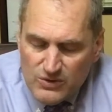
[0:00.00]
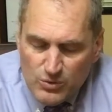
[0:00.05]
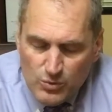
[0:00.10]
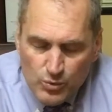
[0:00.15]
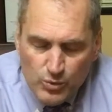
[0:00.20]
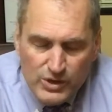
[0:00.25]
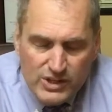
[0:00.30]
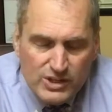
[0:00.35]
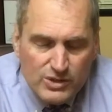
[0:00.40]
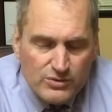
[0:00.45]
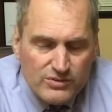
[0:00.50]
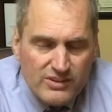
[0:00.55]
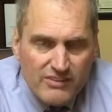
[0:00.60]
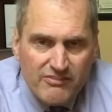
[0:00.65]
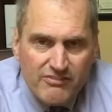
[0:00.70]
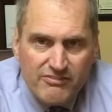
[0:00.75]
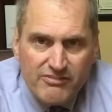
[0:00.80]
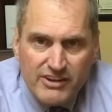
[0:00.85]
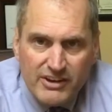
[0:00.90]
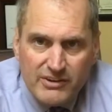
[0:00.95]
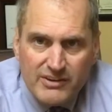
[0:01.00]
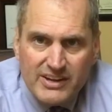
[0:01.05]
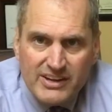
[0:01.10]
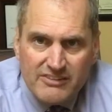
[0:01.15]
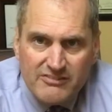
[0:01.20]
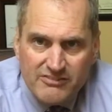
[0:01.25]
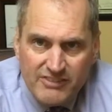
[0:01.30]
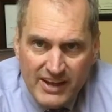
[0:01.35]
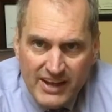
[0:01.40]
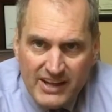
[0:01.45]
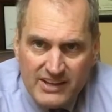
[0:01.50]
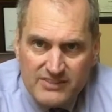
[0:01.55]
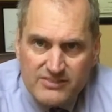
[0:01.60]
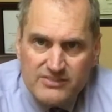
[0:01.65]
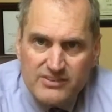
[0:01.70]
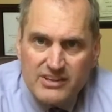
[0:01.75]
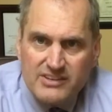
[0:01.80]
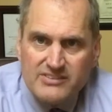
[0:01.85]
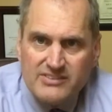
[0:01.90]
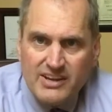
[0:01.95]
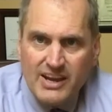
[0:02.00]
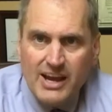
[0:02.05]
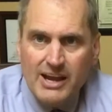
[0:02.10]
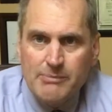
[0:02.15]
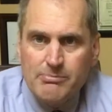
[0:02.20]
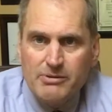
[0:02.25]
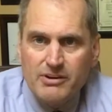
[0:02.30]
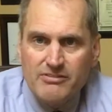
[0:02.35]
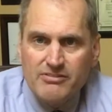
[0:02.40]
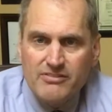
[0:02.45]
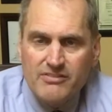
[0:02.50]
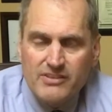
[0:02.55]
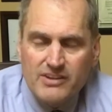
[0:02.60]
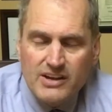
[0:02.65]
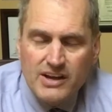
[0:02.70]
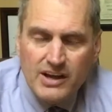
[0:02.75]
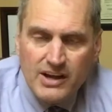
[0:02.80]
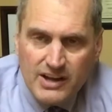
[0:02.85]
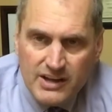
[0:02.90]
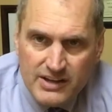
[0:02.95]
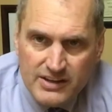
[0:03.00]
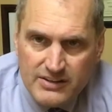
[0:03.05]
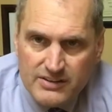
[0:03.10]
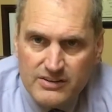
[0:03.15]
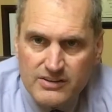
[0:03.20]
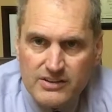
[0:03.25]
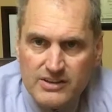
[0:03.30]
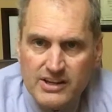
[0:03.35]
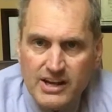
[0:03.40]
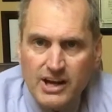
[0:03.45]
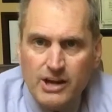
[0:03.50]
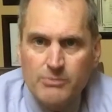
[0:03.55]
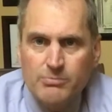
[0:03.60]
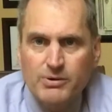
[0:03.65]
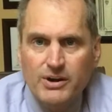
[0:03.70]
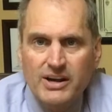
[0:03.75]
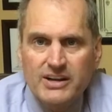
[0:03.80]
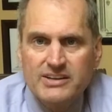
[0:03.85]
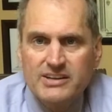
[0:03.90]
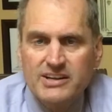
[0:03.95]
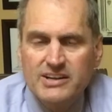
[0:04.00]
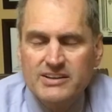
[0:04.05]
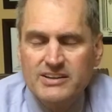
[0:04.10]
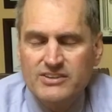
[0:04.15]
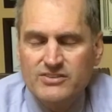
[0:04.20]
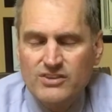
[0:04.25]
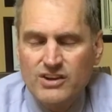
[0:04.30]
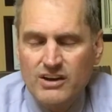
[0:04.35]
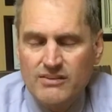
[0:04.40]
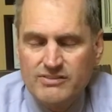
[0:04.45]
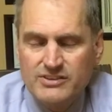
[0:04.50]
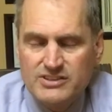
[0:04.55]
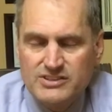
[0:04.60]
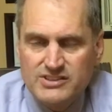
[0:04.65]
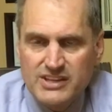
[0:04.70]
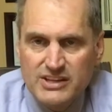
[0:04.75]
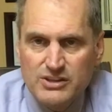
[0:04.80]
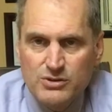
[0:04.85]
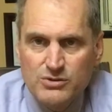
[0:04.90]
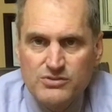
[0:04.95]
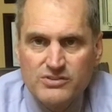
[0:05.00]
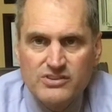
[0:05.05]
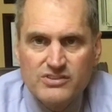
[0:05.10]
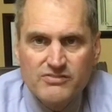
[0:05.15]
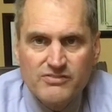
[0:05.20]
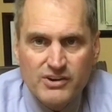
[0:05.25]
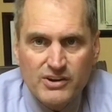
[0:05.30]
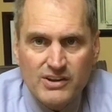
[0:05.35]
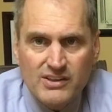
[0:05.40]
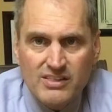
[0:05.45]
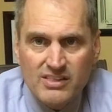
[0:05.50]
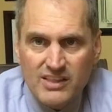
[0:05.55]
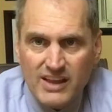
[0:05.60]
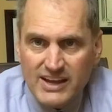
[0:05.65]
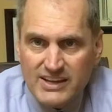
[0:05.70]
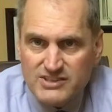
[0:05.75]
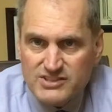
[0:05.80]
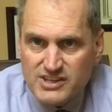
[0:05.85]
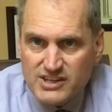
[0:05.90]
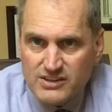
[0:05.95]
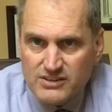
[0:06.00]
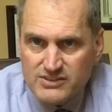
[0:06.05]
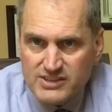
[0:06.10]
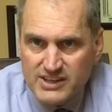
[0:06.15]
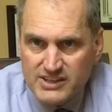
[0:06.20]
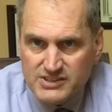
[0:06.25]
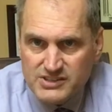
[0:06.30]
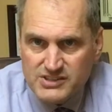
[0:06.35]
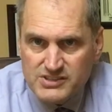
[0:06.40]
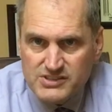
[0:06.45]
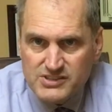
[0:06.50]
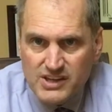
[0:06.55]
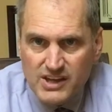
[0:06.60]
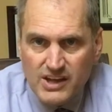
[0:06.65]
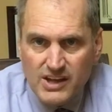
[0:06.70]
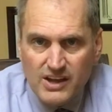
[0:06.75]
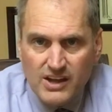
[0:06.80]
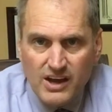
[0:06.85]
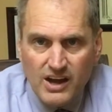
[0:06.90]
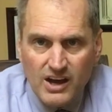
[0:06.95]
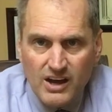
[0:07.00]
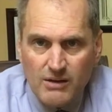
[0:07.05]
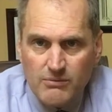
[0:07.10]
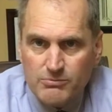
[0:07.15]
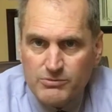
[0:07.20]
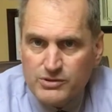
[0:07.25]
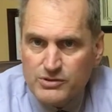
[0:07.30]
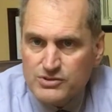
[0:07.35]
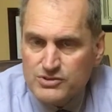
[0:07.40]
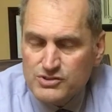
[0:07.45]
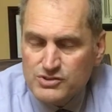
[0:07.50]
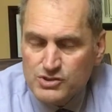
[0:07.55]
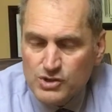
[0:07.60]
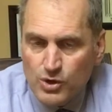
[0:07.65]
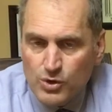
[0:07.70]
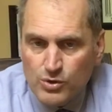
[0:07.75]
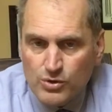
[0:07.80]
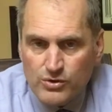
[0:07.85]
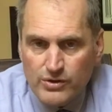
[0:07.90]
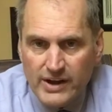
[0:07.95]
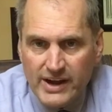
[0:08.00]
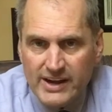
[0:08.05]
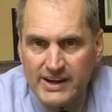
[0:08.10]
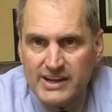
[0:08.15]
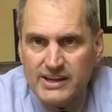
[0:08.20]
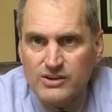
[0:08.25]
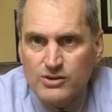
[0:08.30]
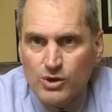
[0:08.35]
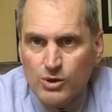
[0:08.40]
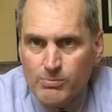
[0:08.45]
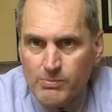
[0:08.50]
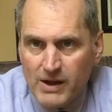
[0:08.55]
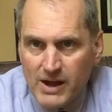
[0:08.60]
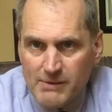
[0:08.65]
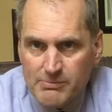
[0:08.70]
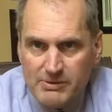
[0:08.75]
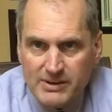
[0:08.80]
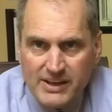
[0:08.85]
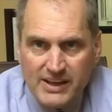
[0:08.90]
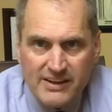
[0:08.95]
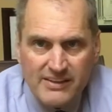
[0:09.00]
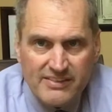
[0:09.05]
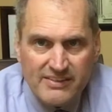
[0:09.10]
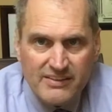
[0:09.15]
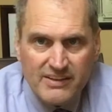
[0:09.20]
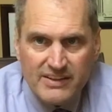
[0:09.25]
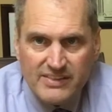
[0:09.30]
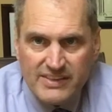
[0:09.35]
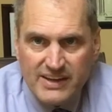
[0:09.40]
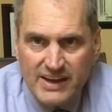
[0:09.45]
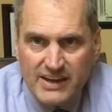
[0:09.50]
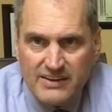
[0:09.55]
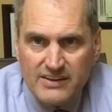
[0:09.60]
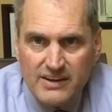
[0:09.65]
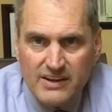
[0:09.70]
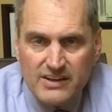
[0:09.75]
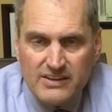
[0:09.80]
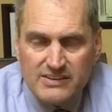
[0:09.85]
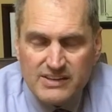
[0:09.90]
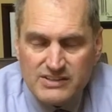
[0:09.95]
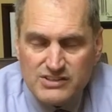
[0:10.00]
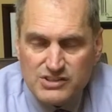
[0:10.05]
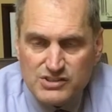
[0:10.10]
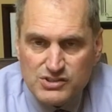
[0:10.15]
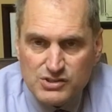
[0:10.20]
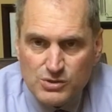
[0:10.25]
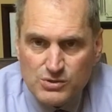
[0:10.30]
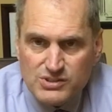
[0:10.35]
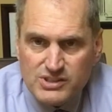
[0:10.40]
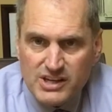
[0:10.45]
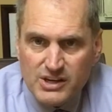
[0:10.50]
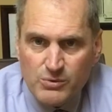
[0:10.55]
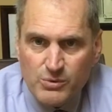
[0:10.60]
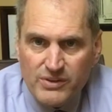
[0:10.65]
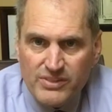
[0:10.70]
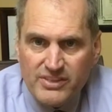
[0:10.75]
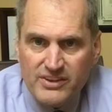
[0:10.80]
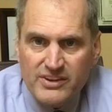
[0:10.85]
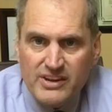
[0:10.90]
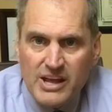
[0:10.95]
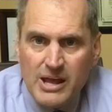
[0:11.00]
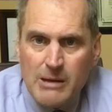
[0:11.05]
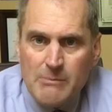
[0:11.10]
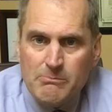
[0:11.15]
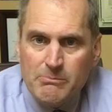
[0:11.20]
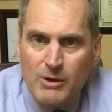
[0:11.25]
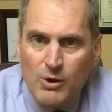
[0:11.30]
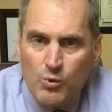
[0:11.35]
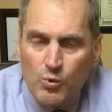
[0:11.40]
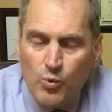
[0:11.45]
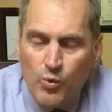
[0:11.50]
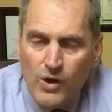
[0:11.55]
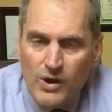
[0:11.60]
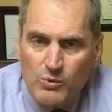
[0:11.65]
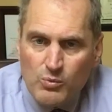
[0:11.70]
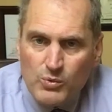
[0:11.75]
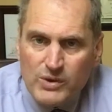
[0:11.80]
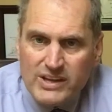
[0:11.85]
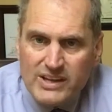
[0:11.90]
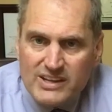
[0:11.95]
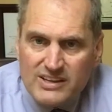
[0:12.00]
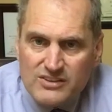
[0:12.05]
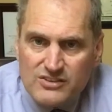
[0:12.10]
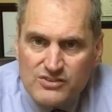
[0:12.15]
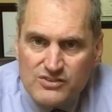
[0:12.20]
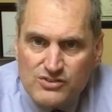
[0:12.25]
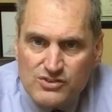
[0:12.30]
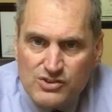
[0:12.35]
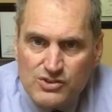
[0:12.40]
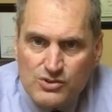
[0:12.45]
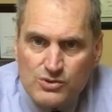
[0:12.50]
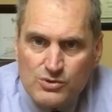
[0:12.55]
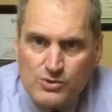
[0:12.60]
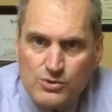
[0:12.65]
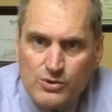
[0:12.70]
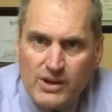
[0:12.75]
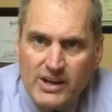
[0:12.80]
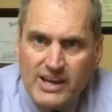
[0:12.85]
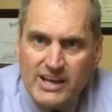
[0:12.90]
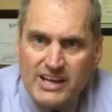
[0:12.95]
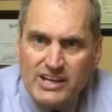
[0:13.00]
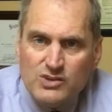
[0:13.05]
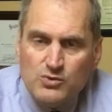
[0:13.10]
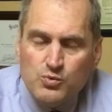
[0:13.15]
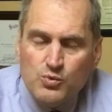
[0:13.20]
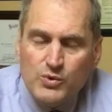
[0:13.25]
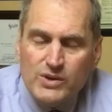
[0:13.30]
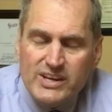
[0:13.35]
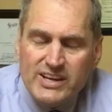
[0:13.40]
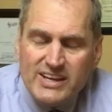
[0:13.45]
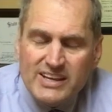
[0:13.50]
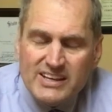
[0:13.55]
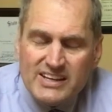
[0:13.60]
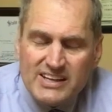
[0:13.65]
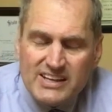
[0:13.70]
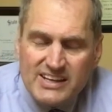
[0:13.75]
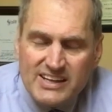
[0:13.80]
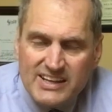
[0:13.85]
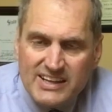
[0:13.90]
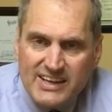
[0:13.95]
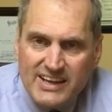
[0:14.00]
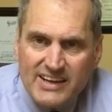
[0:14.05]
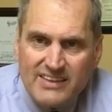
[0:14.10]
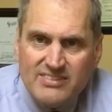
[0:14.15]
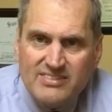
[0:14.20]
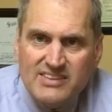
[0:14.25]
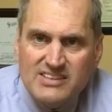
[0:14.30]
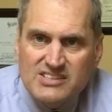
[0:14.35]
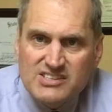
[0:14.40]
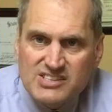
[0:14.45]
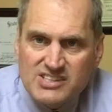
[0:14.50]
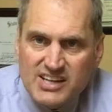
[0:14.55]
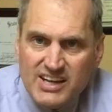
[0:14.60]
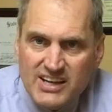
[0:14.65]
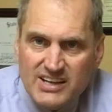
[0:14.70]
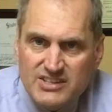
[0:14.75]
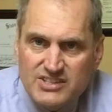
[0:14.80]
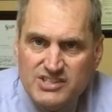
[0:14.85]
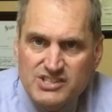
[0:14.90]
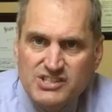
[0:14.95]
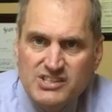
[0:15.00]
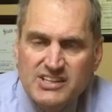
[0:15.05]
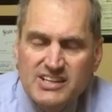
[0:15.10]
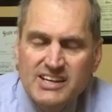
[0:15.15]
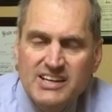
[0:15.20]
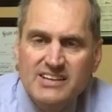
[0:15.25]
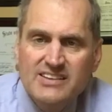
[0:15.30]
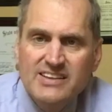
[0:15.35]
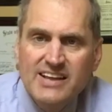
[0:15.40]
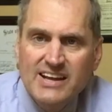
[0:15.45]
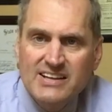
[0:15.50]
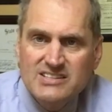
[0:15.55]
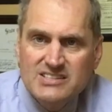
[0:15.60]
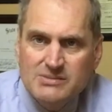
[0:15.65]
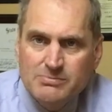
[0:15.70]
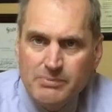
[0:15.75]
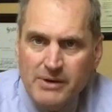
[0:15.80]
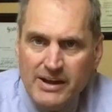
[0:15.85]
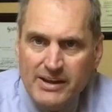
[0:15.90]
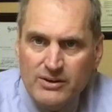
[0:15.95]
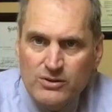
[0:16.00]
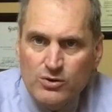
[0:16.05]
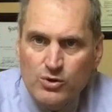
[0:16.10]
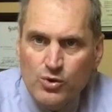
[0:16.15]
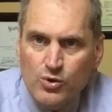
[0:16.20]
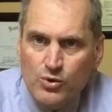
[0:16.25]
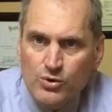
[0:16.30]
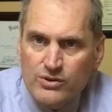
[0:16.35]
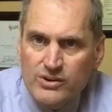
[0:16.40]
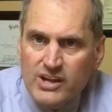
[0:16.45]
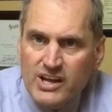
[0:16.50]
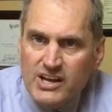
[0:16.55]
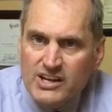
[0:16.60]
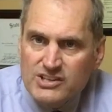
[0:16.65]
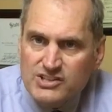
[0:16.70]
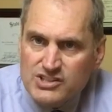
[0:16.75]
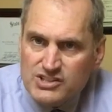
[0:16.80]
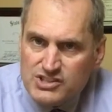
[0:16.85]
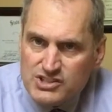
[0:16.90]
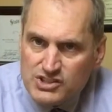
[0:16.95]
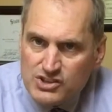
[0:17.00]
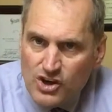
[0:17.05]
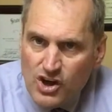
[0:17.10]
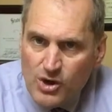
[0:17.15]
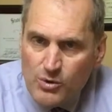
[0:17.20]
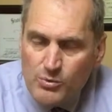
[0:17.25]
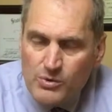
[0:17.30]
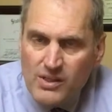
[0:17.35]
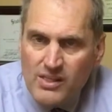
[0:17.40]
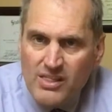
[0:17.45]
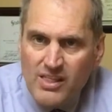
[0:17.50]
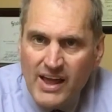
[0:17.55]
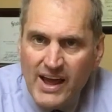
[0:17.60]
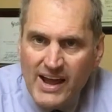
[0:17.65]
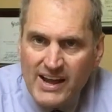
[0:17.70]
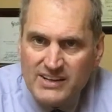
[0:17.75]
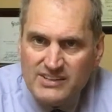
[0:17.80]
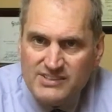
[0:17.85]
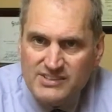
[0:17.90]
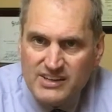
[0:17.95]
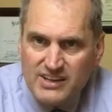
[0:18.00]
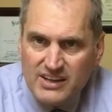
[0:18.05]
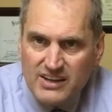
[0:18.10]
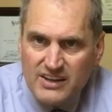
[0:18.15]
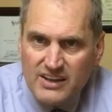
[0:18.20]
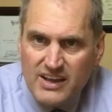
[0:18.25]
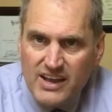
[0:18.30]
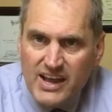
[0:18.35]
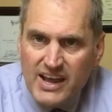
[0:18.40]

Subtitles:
We use a very advanced type of chiropractic in this office that uses very light, gentle touches. There's no cracking, no popping, anything like that that's associated with it. But what we can do is we can get the tension in that spinal cord to start relaxing.